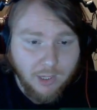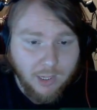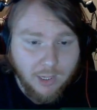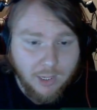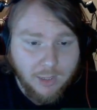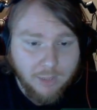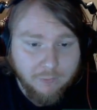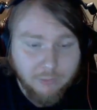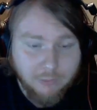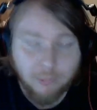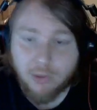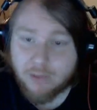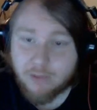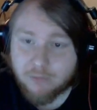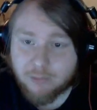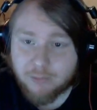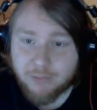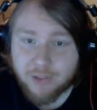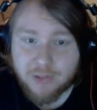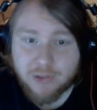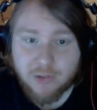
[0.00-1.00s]
for more
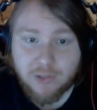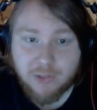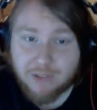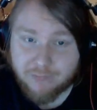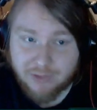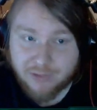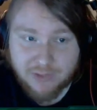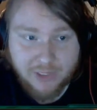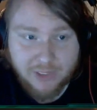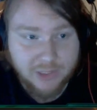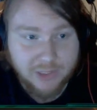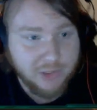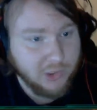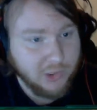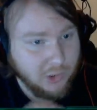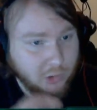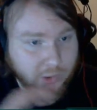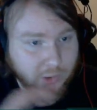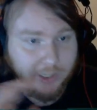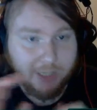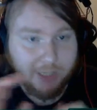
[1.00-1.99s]
information on Infestation
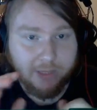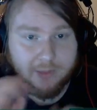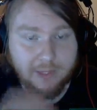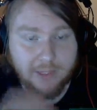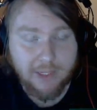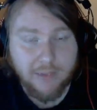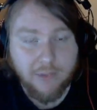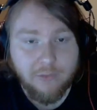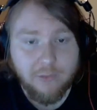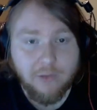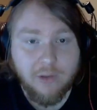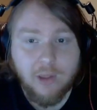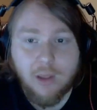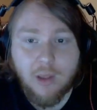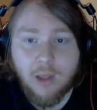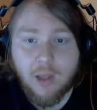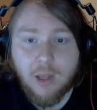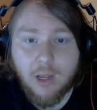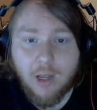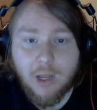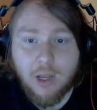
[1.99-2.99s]
or anything else.
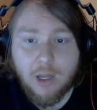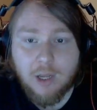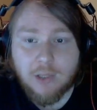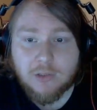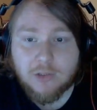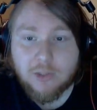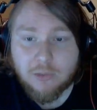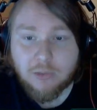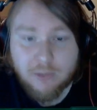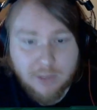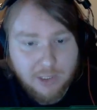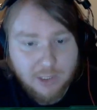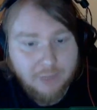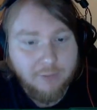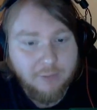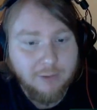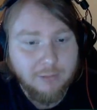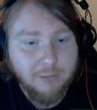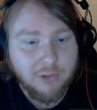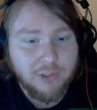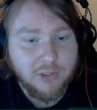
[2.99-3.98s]
So thank you
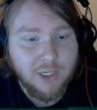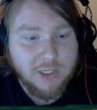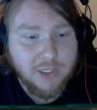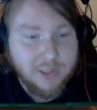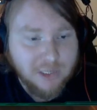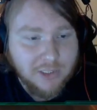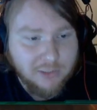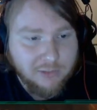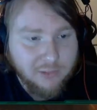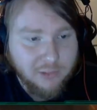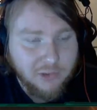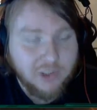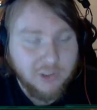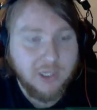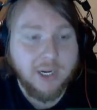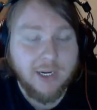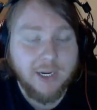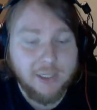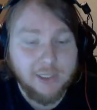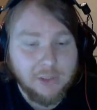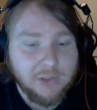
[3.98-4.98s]
very much, guys. Thanks for watching,
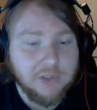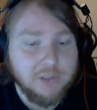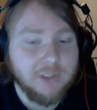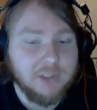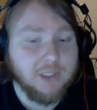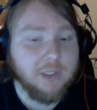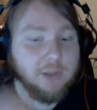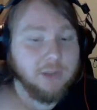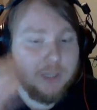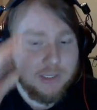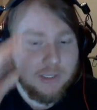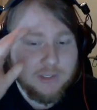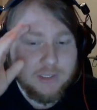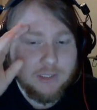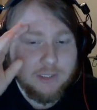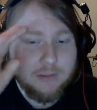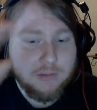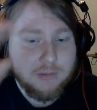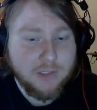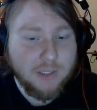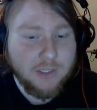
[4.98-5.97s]
and I'll see you later.
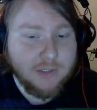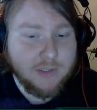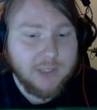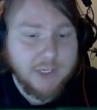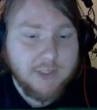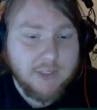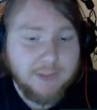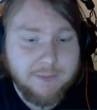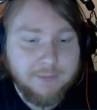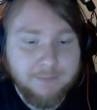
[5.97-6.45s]
Cheers, guys.